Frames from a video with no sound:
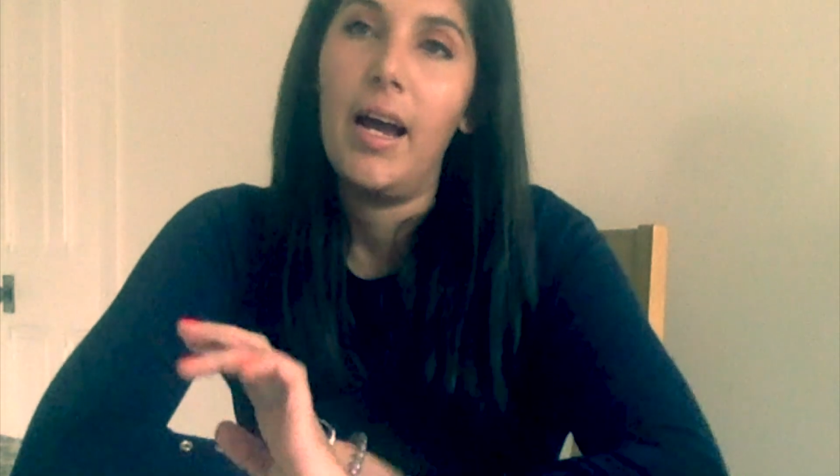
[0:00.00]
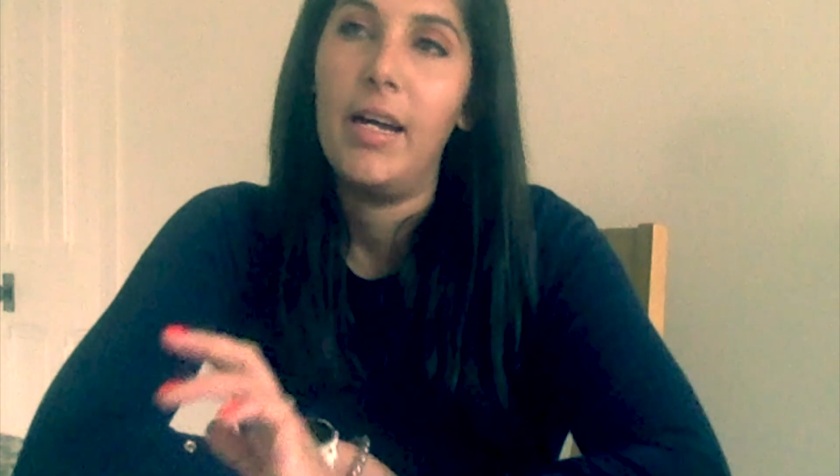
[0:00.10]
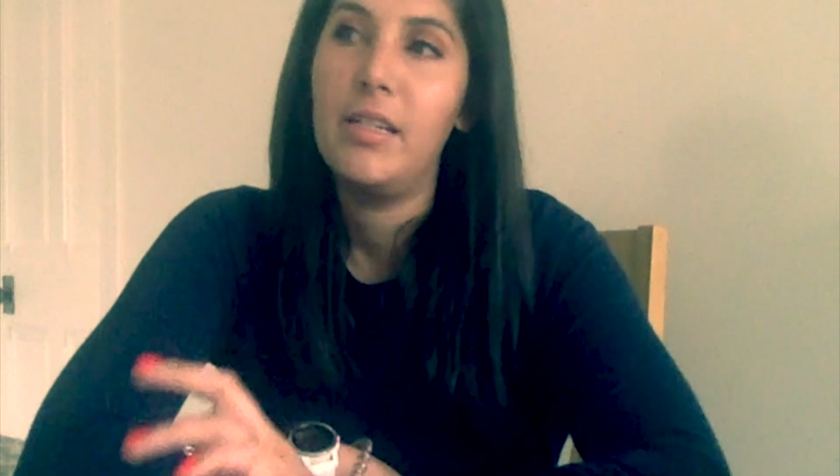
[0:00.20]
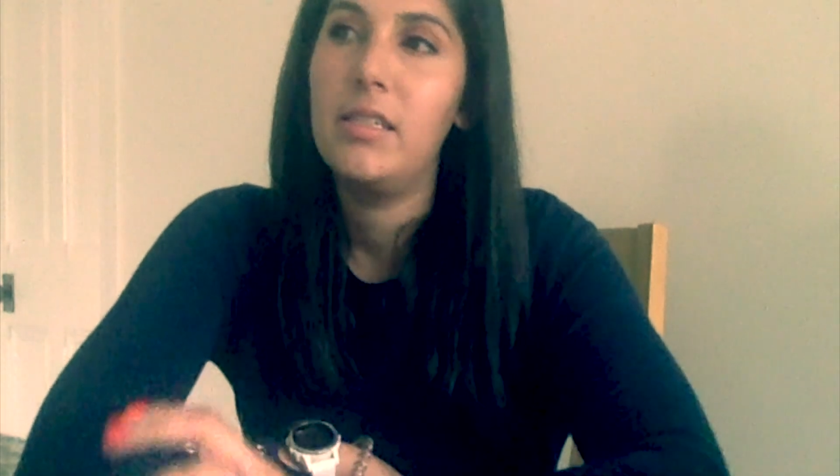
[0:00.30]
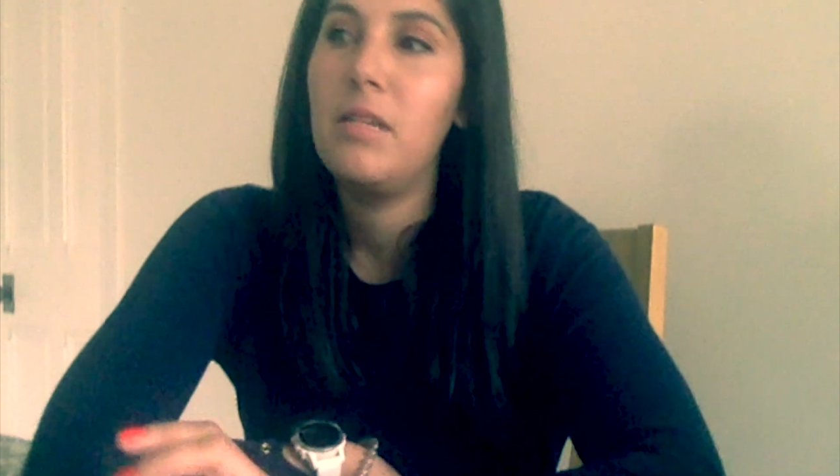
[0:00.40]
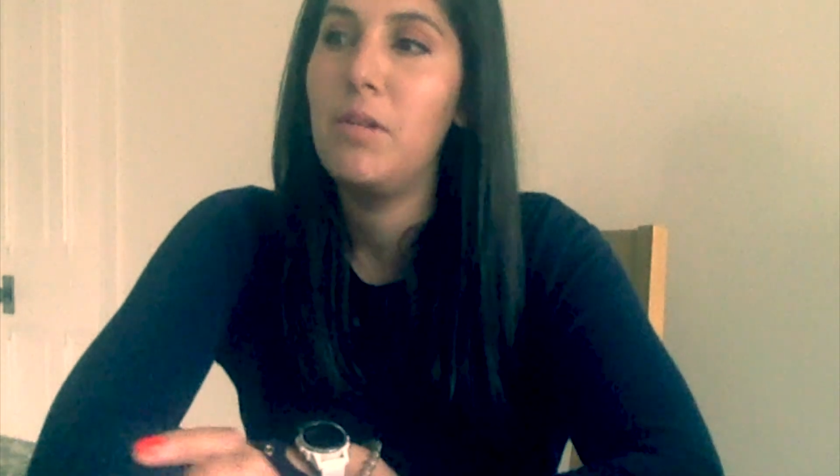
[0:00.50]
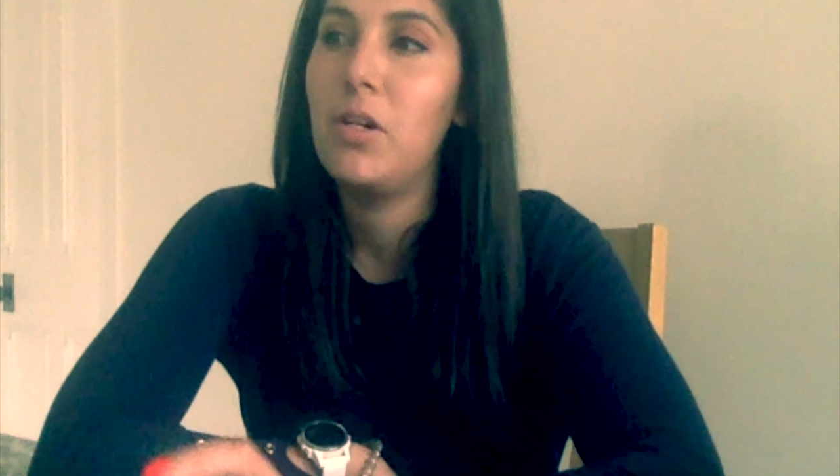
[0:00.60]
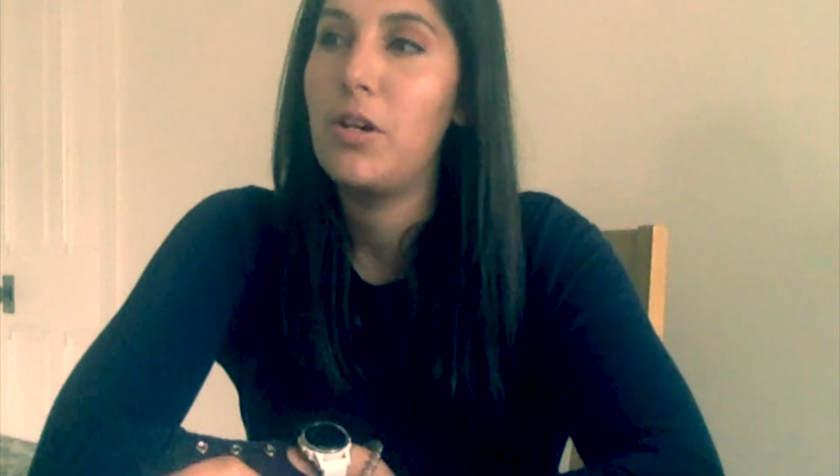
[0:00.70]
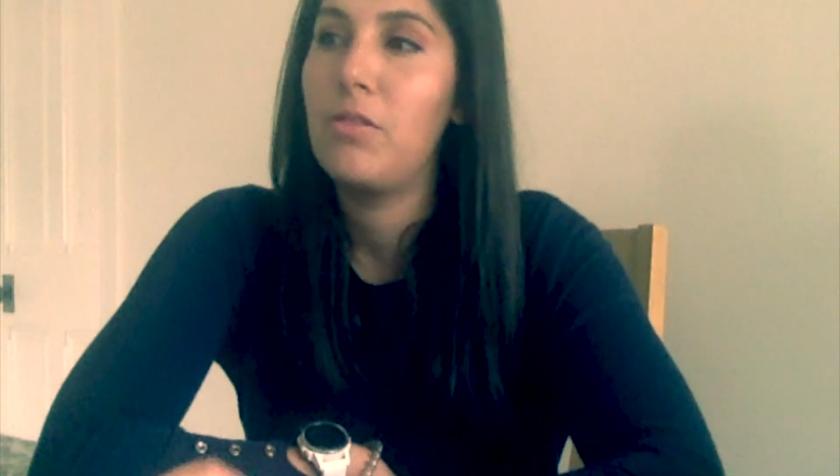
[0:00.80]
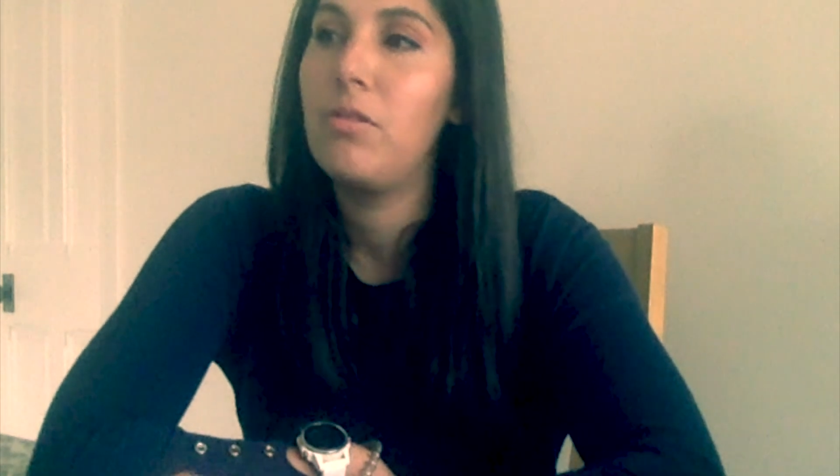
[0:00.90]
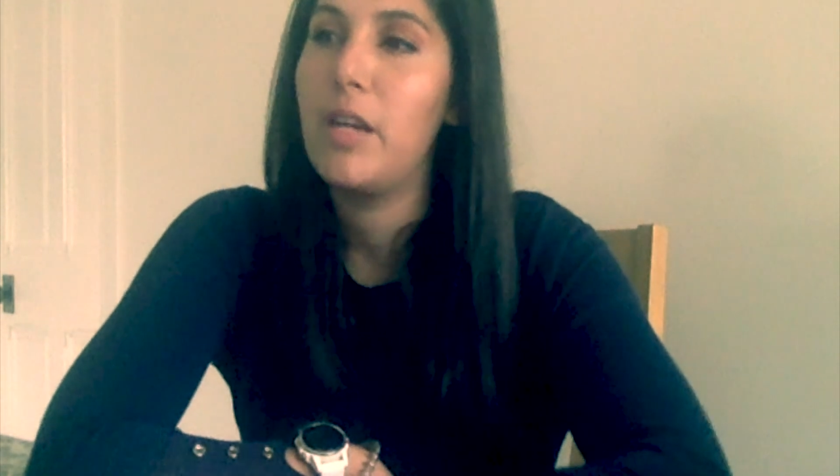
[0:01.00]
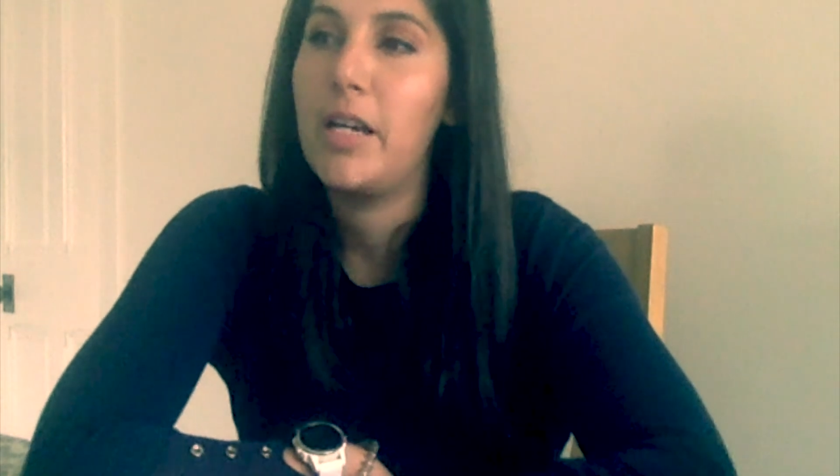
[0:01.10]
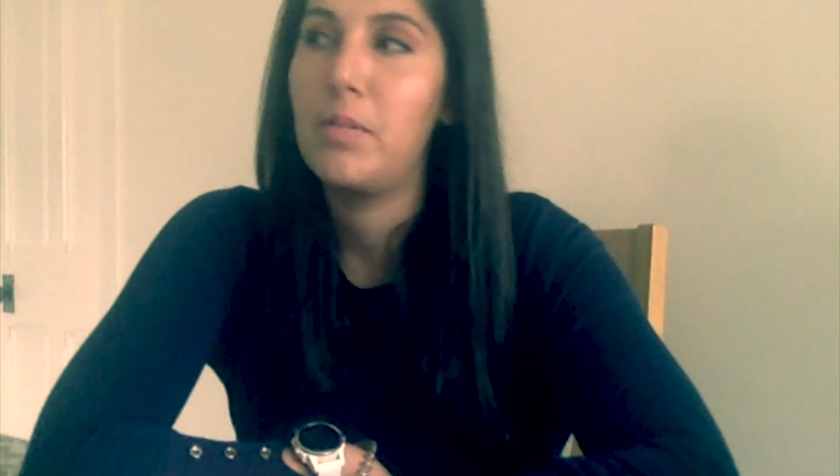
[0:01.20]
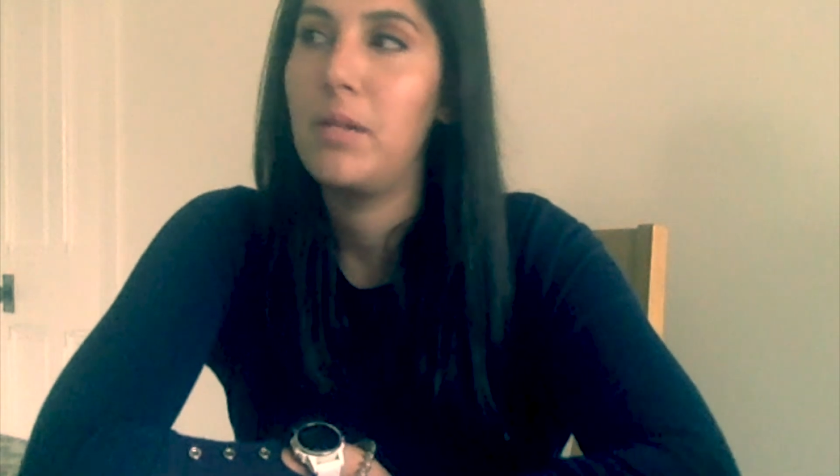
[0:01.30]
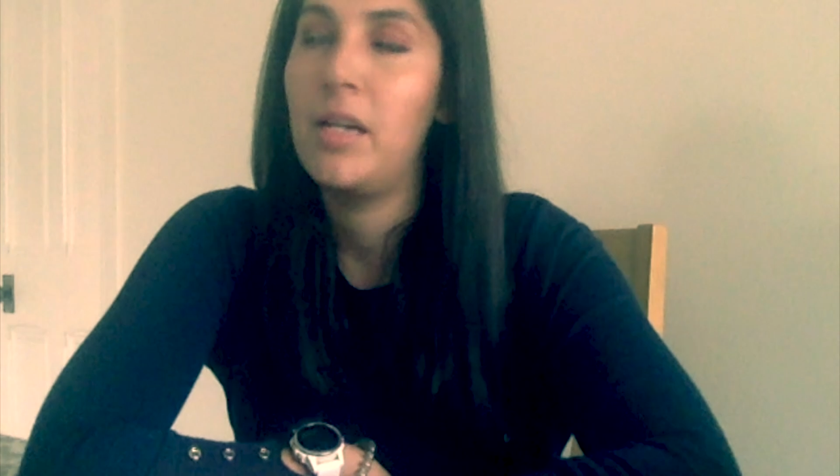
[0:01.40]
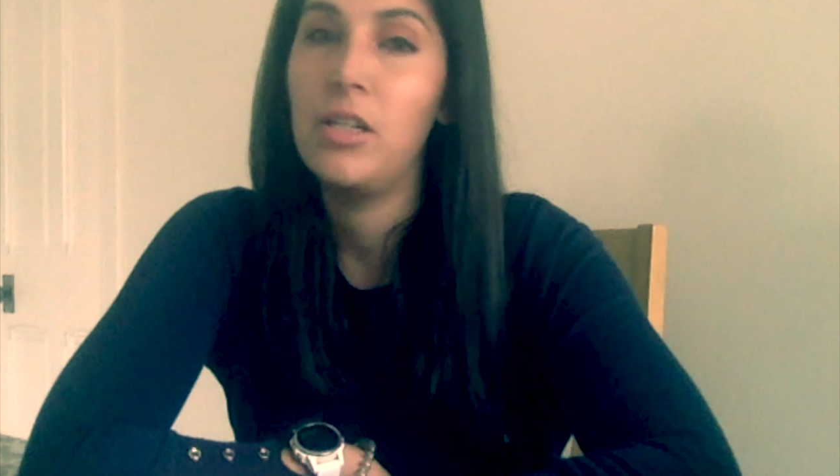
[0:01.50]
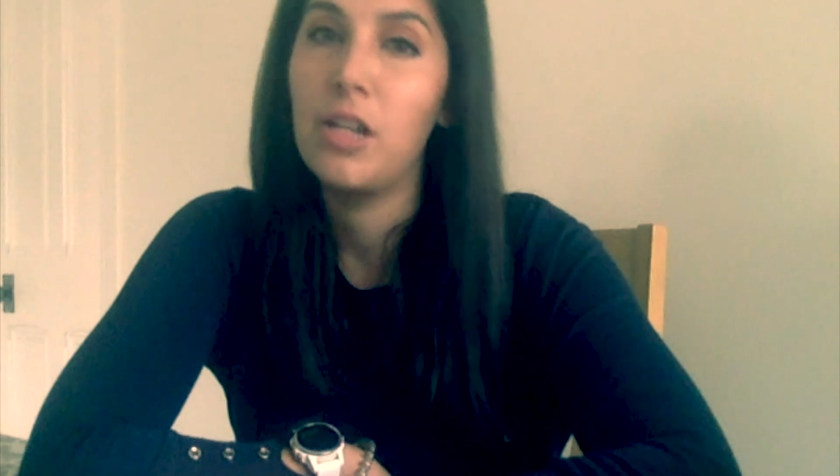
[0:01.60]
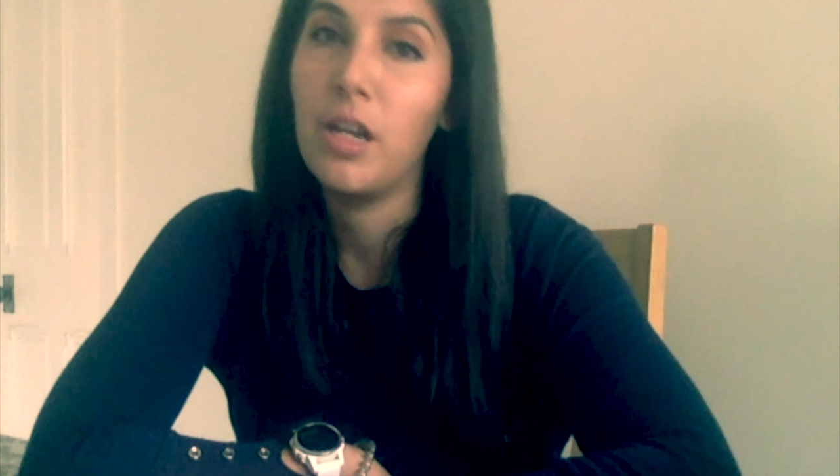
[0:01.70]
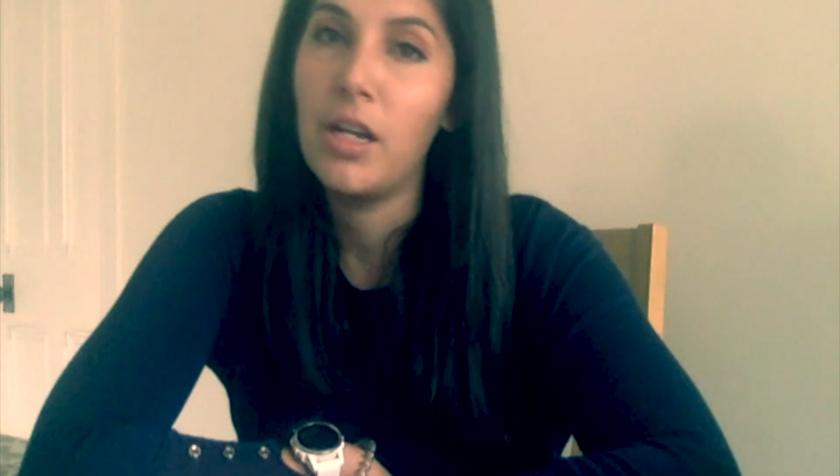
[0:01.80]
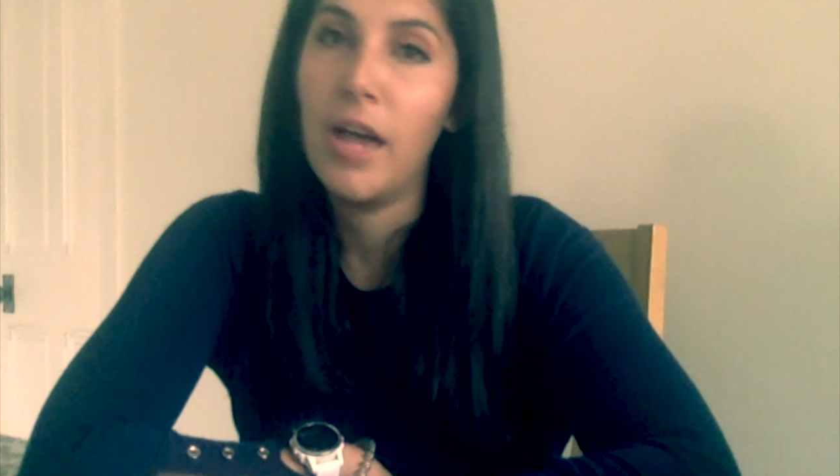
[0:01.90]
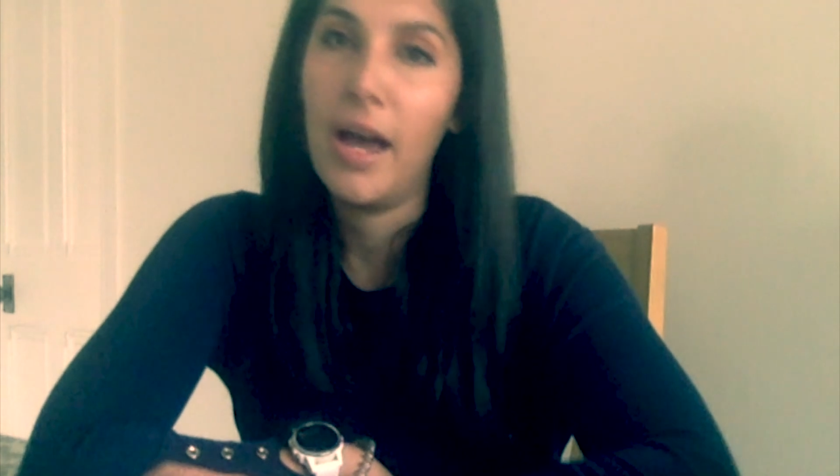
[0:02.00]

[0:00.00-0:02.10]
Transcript: and see me going through the explanation,